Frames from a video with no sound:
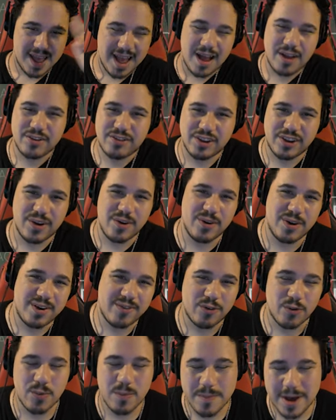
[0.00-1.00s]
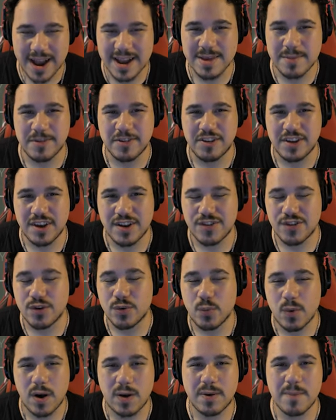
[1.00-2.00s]
How's it going everyone? My name is Adrian
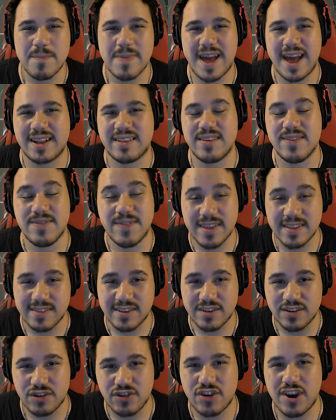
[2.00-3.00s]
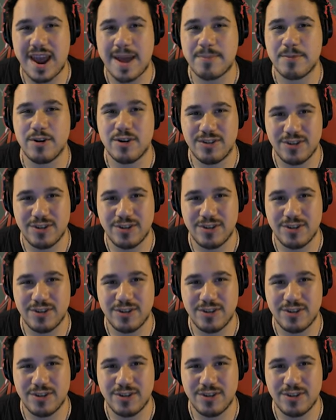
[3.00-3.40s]
and welcome back to Visage Chapter